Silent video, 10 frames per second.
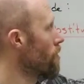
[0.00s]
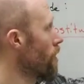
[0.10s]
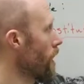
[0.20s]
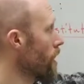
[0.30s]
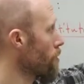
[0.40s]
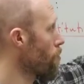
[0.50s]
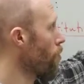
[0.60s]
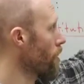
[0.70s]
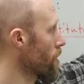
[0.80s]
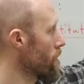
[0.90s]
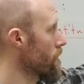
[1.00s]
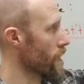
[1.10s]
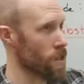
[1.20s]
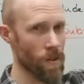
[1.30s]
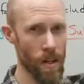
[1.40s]
any point that
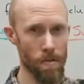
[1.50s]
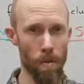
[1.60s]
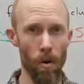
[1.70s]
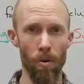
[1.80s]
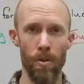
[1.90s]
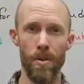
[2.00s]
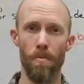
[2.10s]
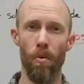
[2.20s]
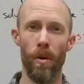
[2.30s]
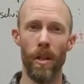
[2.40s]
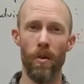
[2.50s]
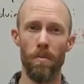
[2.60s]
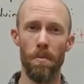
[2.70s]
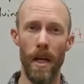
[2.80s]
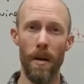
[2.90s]
satisfies both is a point that would
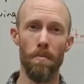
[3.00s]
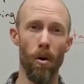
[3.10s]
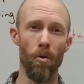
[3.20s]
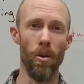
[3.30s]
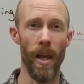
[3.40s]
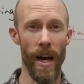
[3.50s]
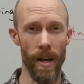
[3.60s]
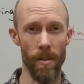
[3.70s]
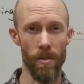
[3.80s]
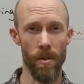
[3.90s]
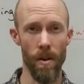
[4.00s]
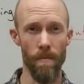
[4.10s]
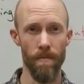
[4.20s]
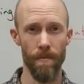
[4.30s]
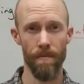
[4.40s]
be on both lines,
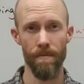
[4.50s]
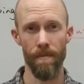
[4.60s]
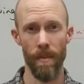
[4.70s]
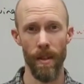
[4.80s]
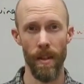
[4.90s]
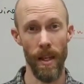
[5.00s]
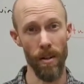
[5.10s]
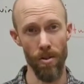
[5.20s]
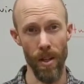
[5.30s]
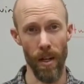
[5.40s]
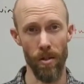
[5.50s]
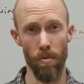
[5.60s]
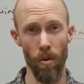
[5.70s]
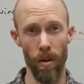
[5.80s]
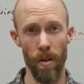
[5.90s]
the intersection
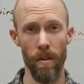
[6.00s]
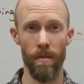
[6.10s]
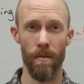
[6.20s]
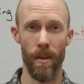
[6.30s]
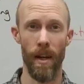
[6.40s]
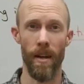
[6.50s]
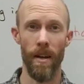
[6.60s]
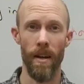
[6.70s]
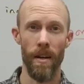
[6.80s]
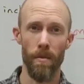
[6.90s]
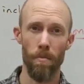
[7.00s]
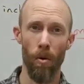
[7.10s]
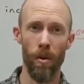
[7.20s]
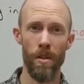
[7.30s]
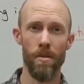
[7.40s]
point, okay?
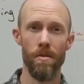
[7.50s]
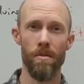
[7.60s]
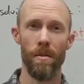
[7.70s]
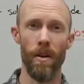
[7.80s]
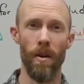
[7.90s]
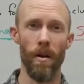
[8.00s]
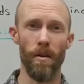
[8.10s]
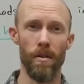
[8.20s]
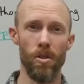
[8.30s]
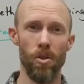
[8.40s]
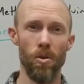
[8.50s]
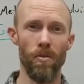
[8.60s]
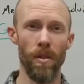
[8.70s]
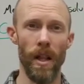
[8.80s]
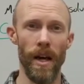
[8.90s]
Points that are on two
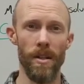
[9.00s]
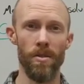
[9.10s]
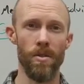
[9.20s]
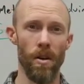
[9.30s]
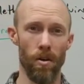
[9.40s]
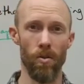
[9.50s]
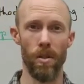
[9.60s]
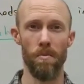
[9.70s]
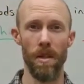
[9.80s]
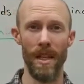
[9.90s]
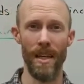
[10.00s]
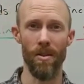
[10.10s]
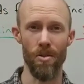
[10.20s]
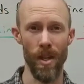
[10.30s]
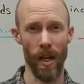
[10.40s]
different lines are going to be the
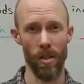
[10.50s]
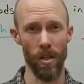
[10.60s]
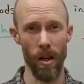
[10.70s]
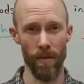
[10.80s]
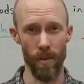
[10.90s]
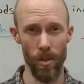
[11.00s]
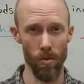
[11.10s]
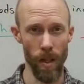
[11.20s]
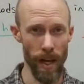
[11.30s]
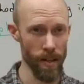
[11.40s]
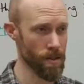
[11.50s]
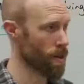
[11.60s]
intersection of the two lines.